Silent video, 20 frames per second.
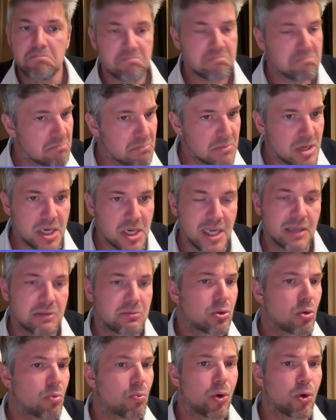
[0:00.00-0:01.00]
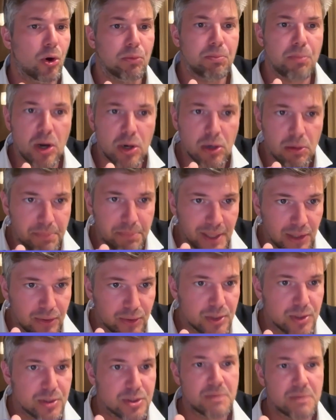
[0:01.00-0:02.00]
meaning the world model
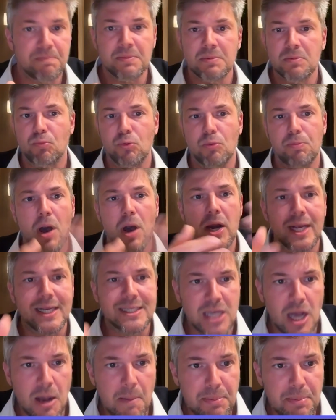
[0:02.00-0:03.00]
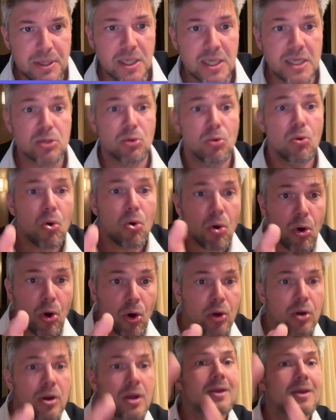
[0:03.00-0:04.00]
builders, robotics companies,
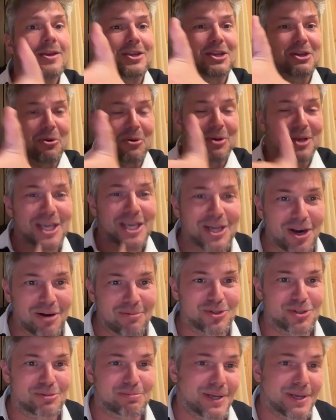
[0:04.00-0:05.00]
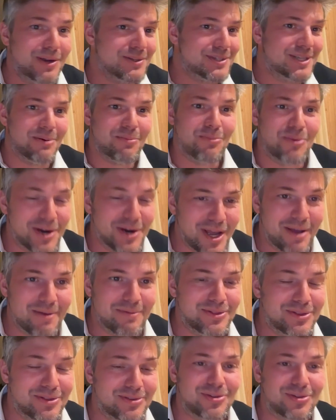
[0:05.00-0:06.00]
or e-commerce players that want
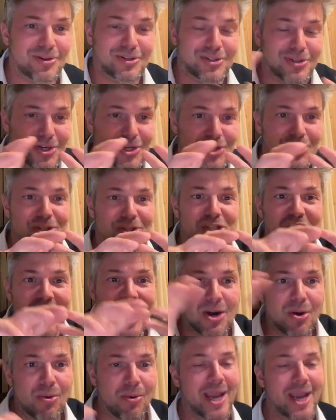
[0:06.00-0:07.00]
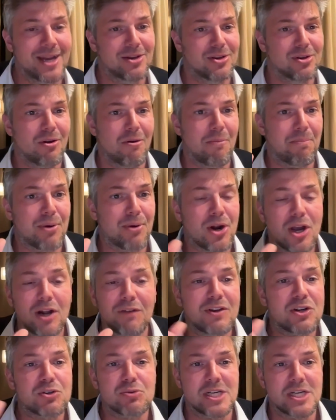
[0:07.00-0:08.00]
to generate
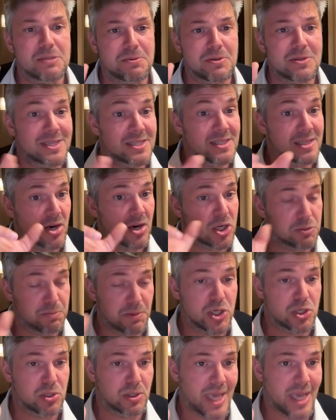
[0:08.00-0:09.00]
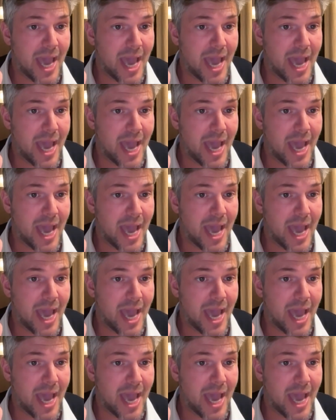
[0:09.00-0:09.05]
product visual experiences that are spatially